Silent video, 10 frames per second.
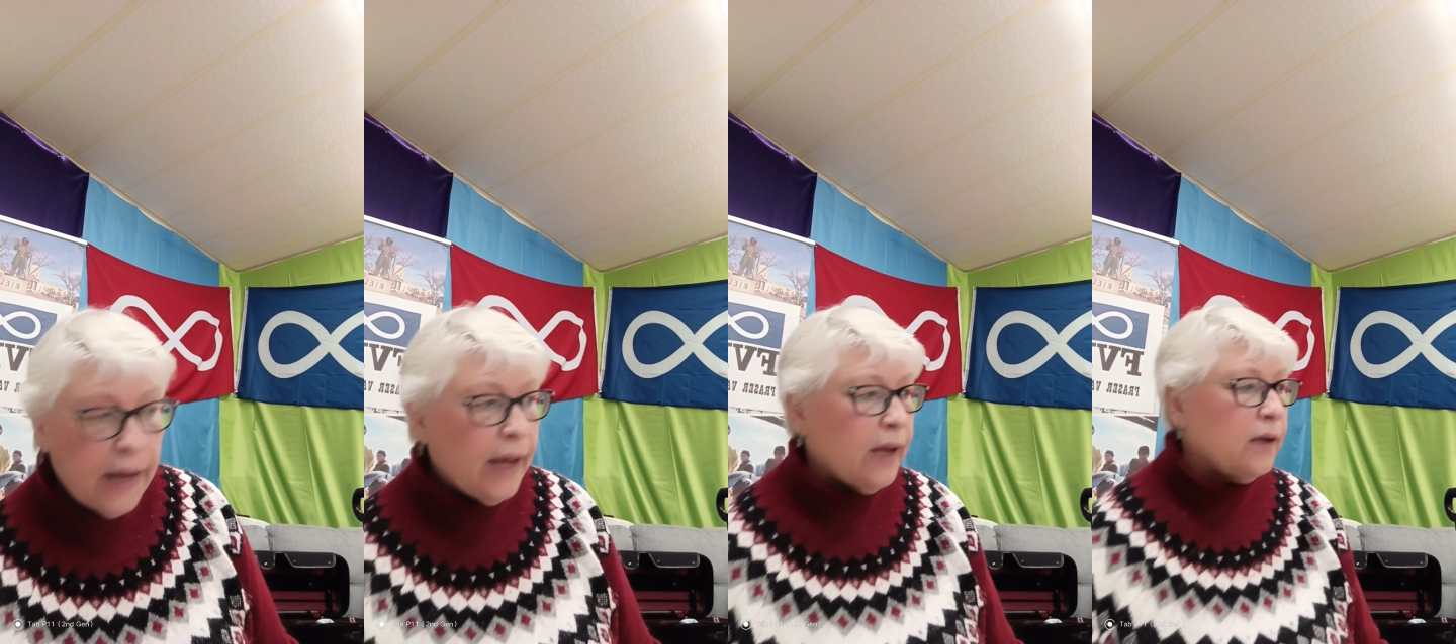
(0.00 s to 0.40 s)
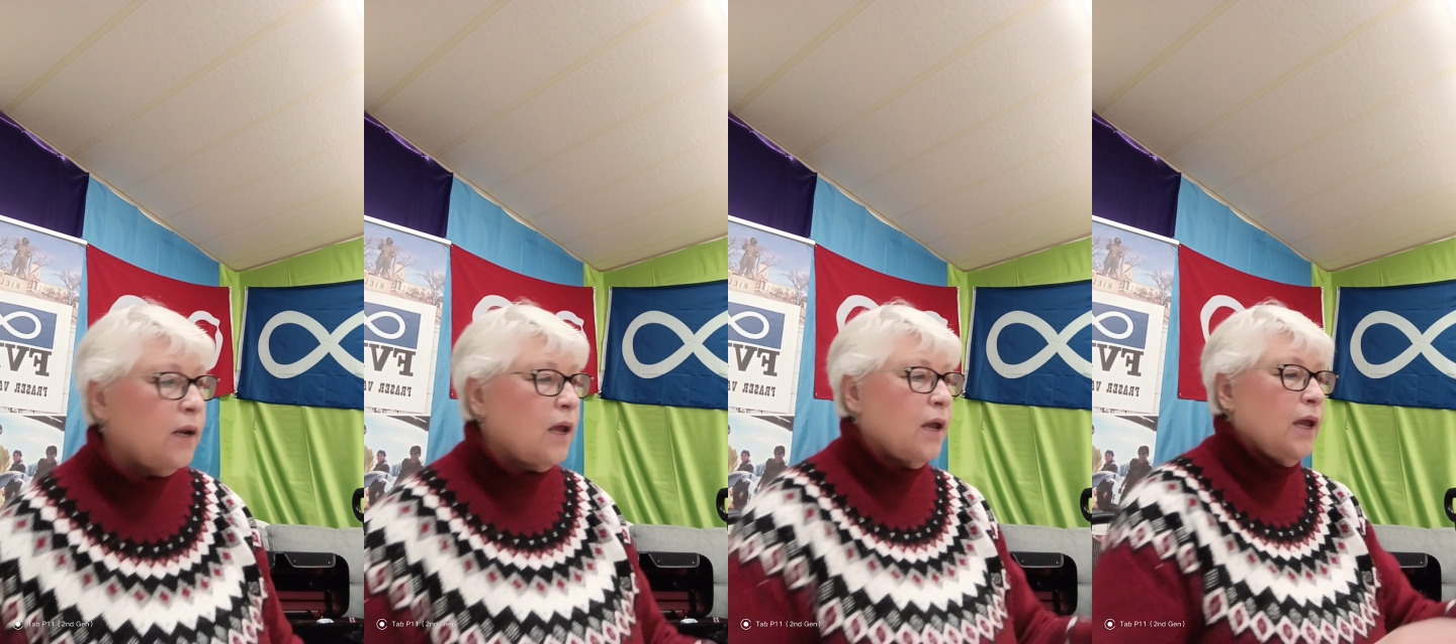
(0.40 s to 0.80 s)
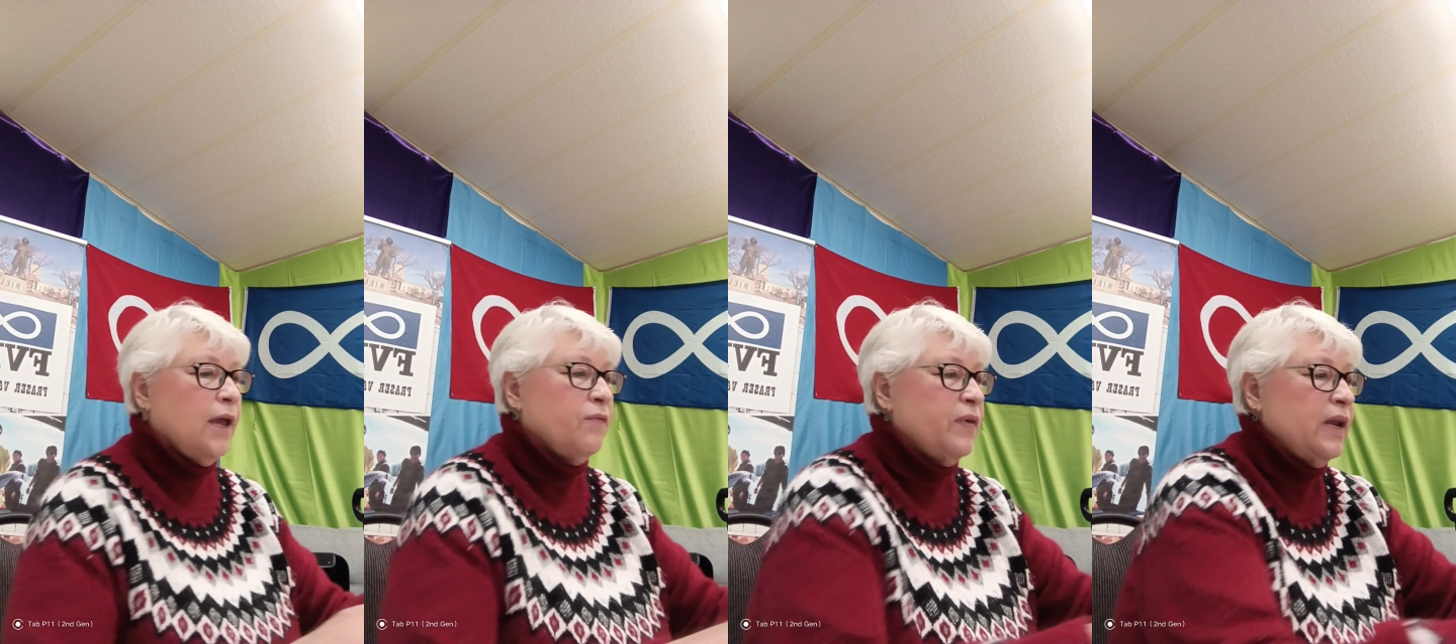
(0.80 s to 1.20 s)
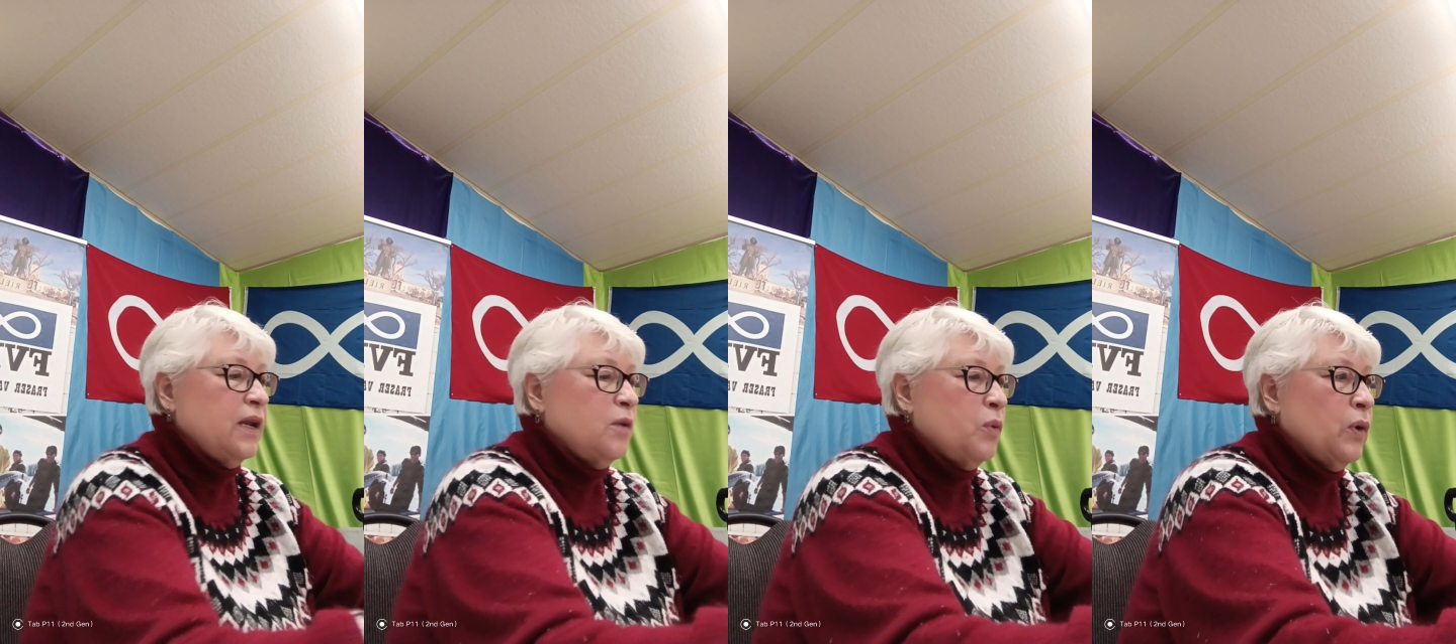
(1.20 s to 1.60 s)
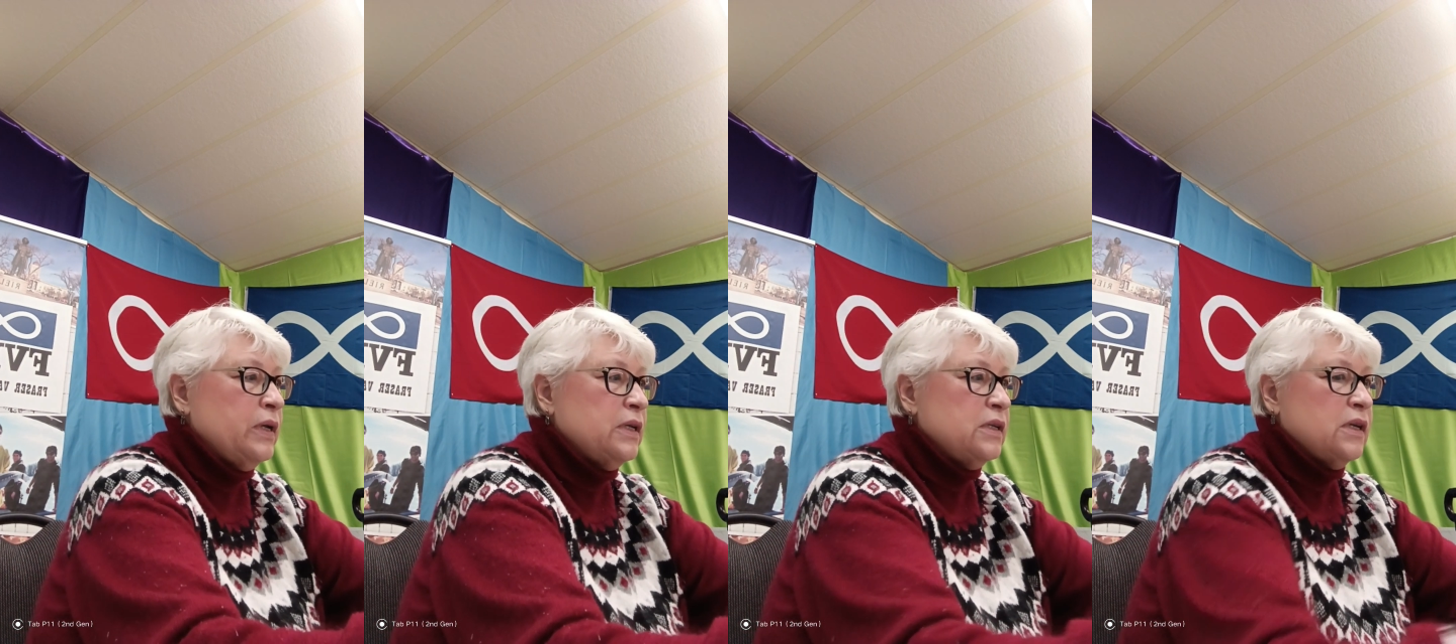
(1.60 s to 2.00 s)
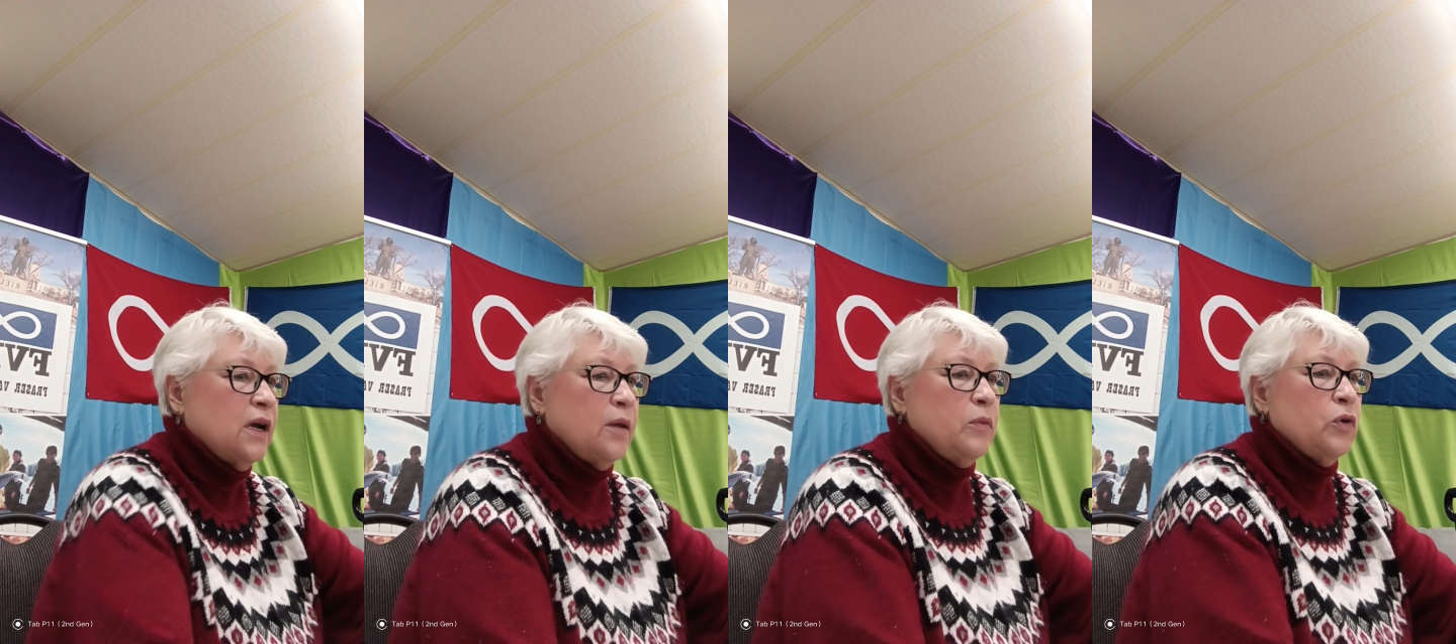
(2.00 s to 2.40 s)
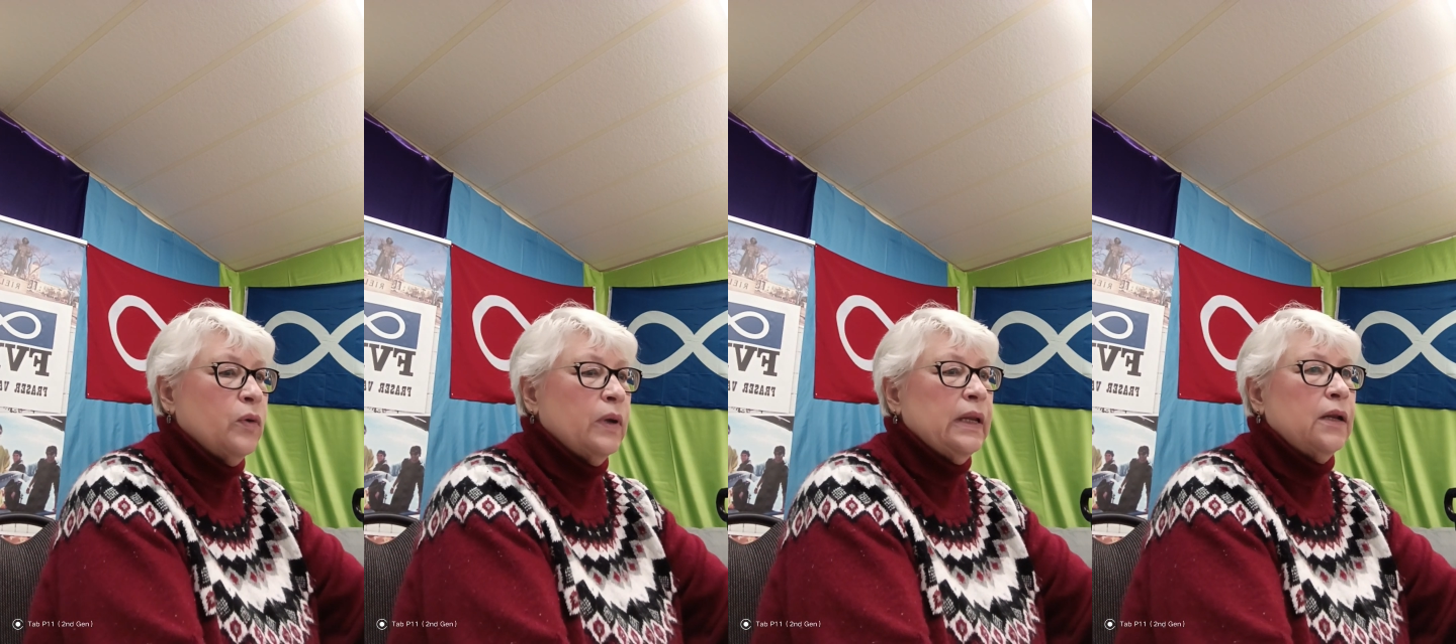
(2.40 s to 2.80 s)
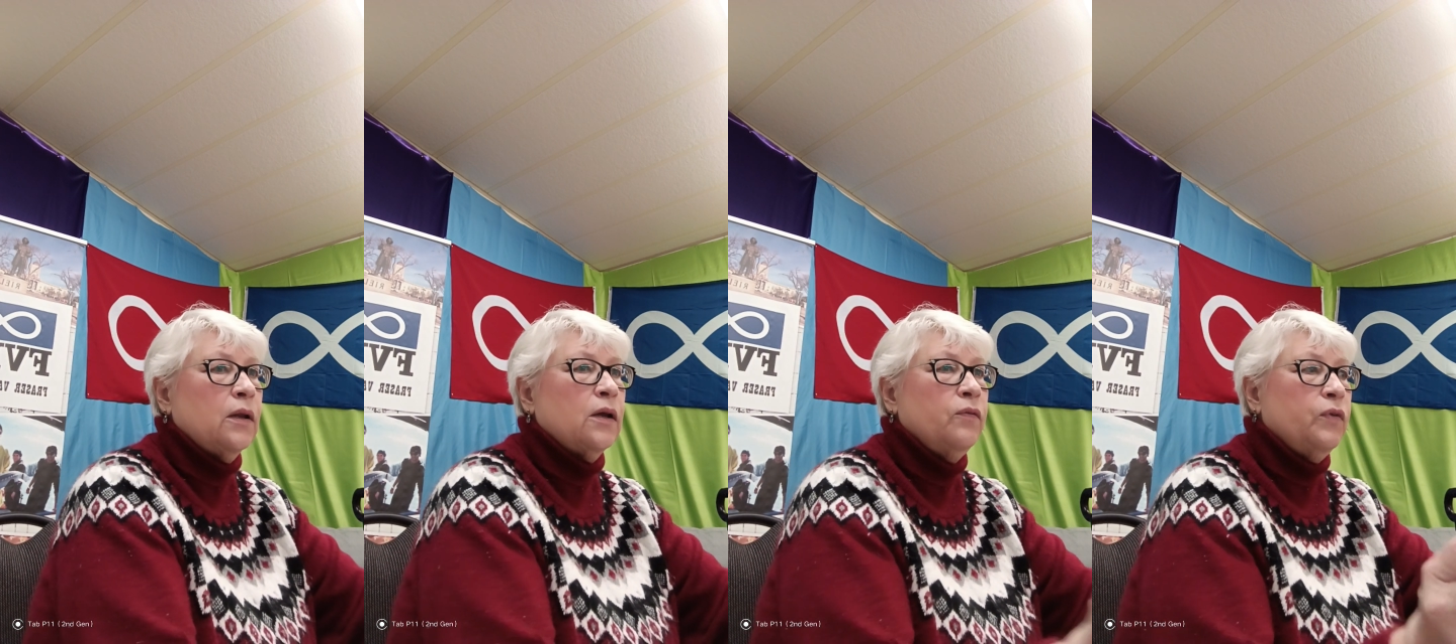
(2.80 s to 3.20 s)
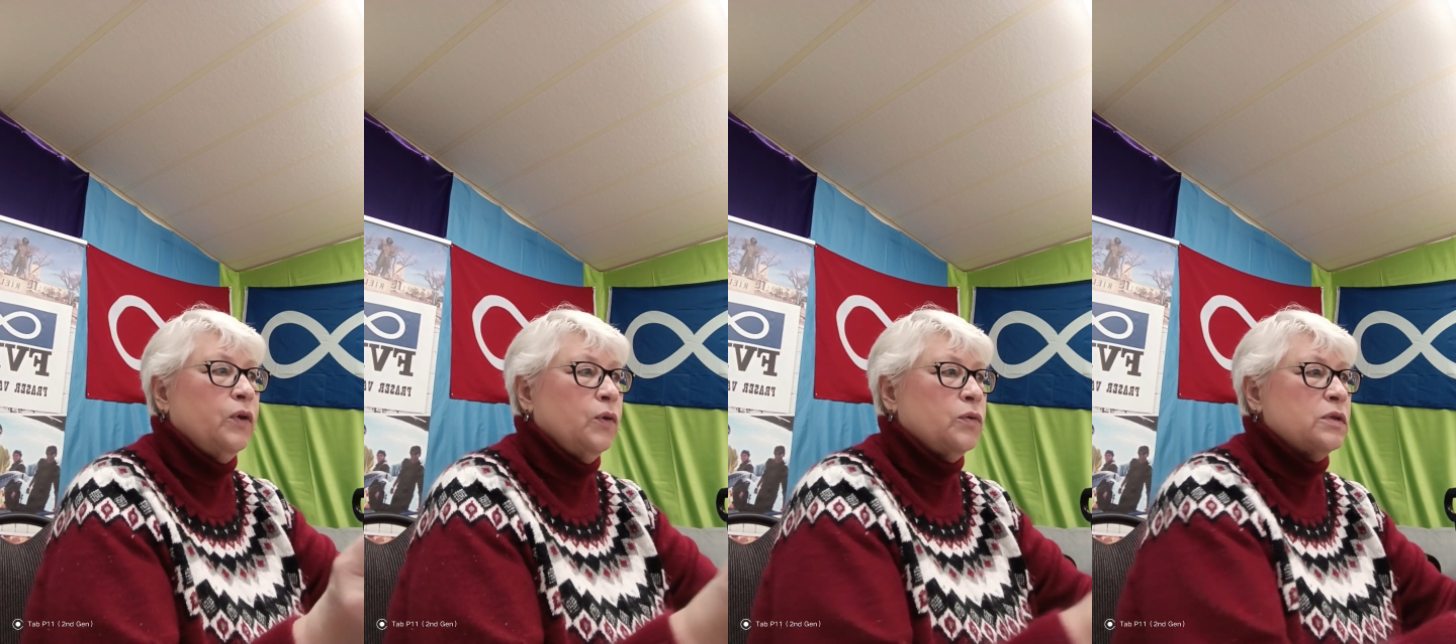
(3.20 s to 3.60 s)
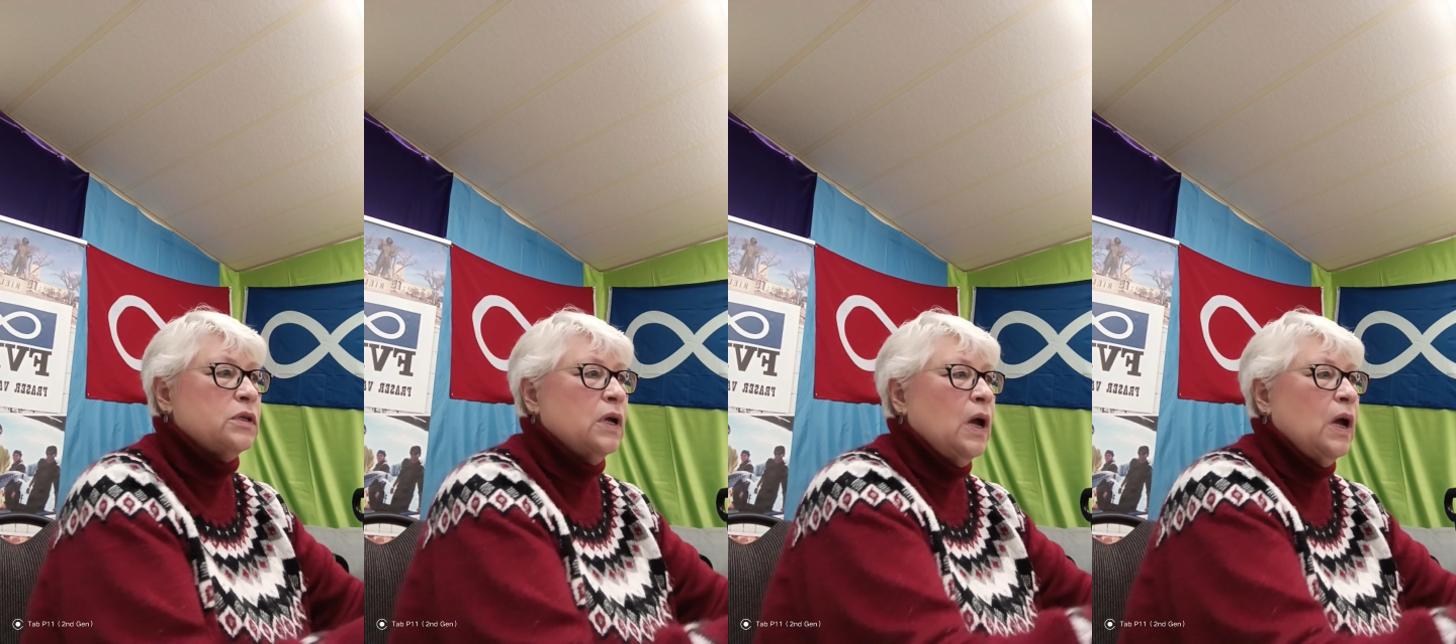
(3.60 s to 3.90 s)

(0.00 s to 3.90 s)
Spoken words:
And if at any point in time you're a little confused,